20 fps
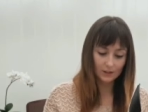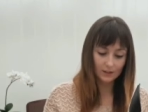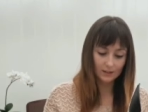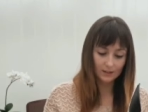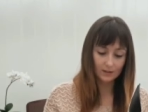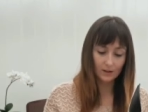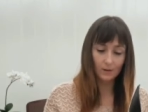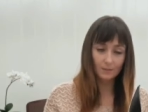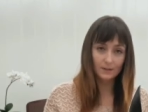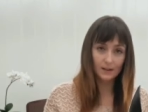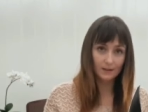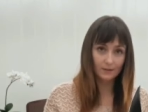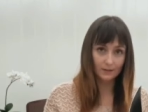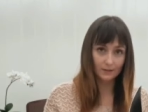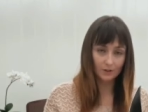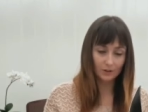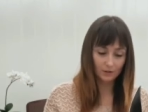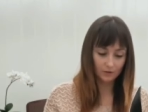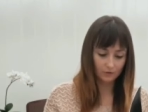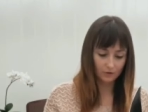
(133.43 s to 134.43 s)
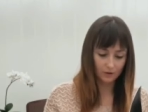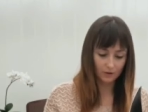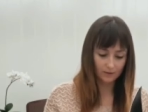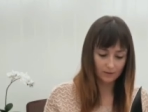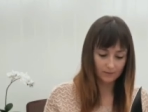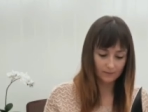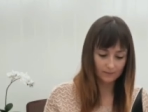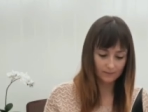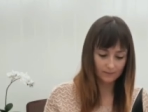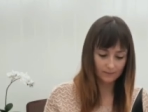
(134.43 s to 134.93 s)
she stopped having
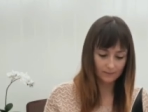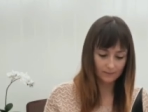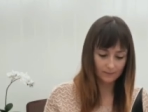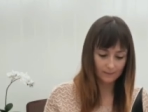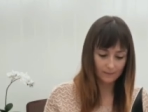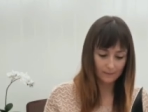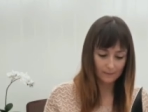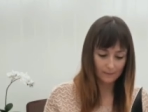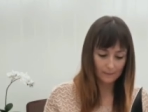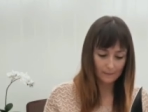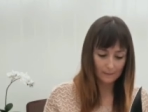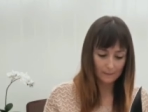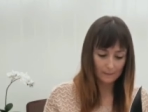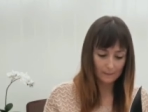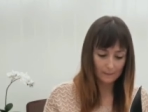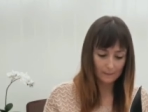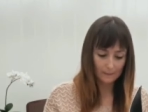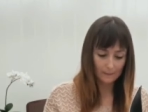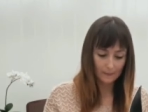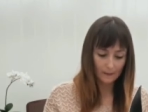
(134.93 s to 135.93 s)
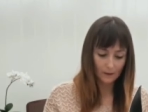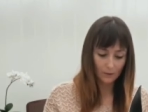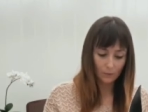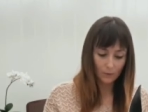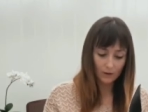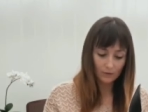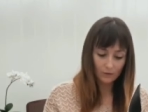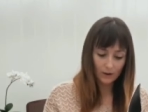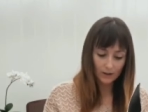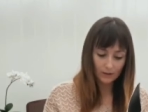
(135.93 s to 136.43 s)
children.
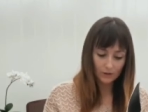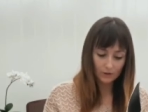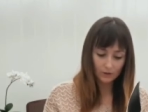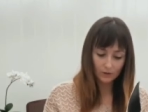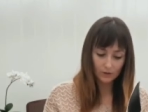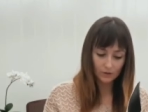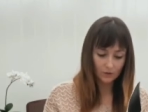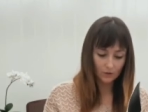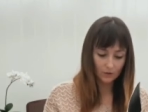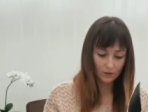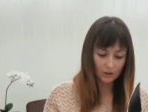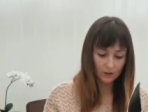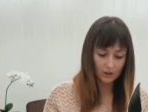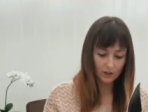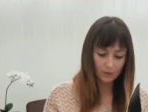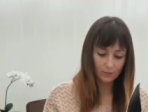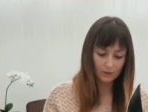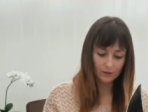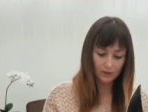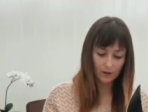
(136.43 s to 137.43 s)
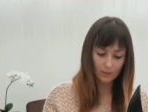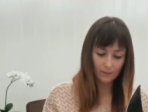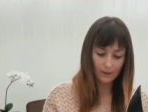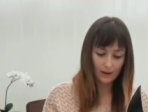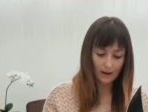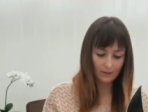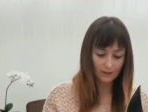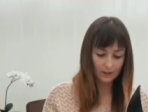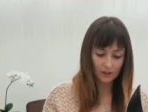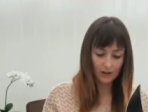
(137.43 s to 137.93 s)
When Rachel saw that she was not
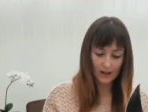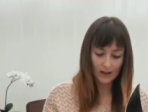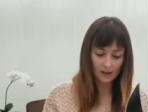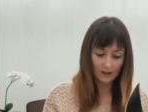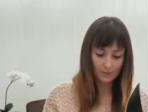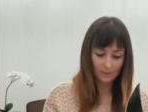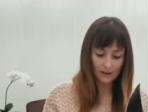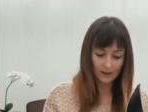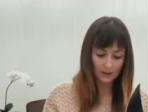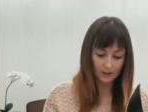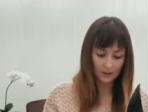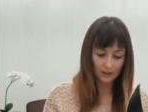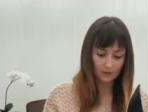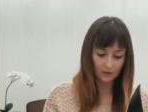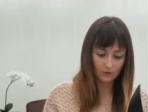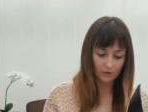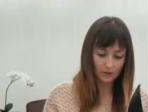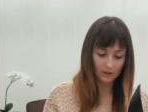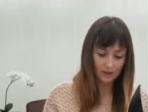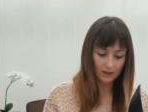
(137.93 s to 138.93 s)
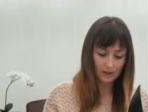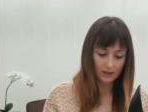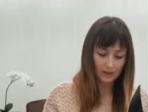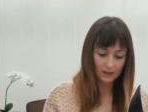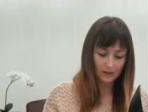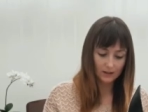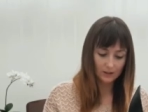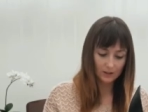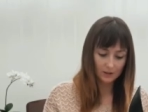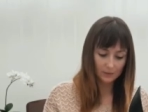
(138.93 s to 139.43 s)
bearing Jacob any children,
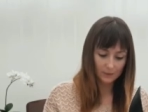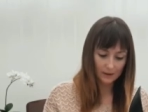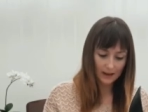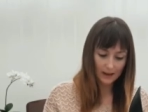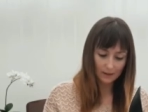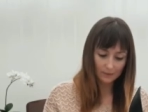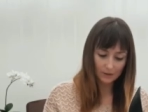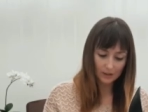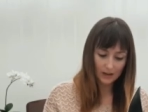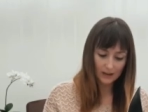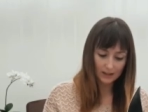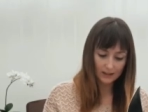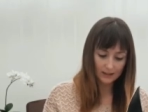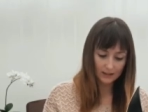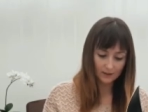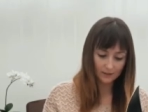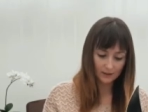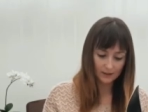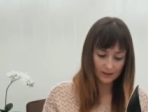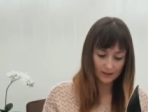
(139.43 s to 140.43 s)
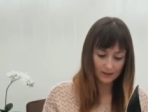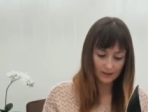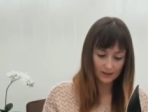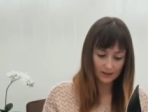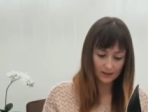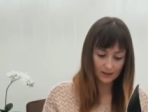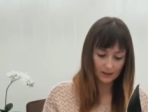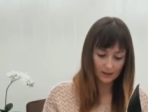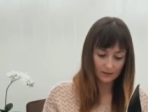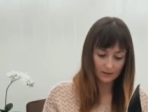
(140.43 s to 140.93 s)
she became jealous of her
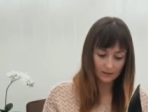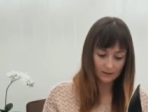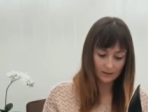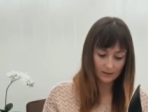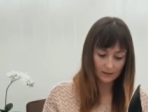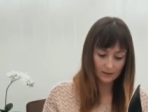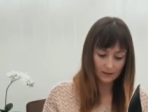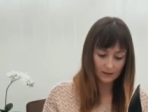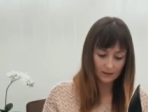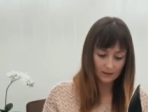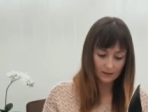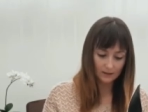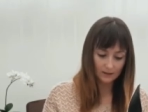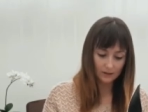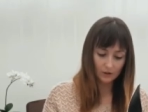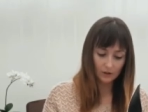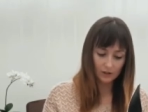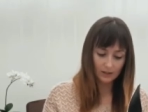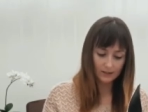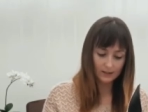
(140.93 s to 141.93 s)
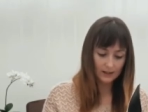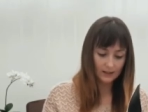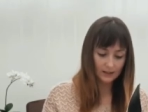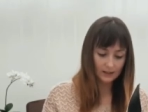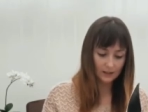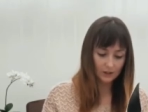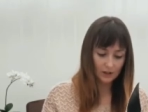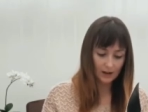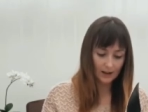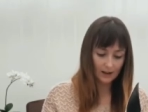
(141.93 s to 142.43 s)
sister. So she
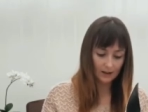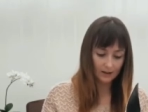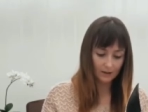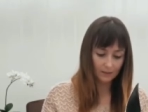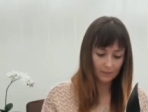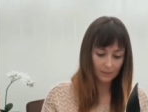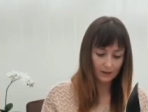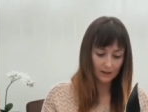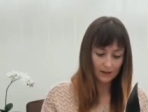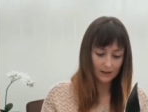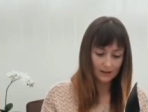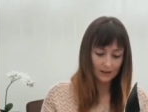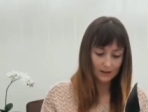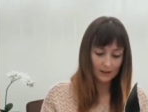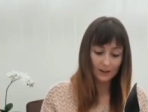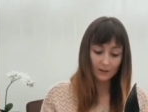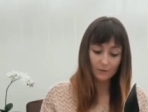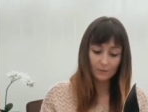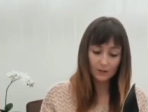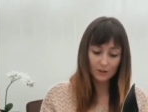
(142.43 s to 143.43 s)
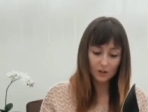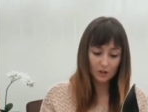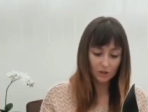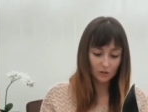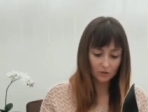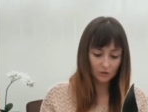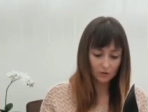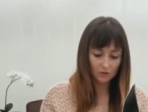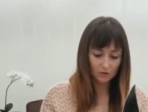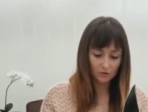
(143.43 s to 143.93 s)
said to Jacob, "Give me
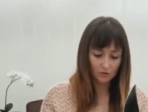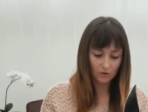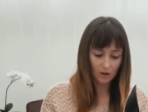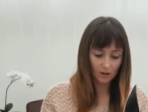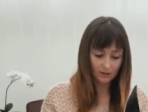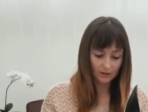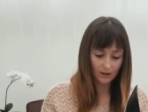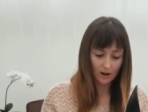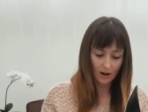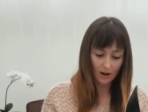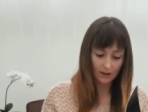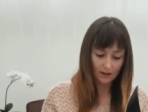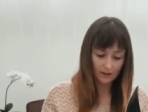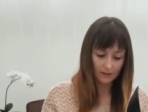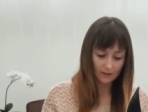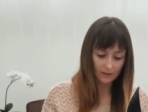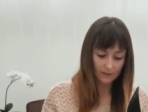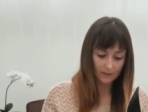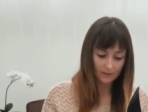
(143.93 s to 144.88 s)
children or I'll die."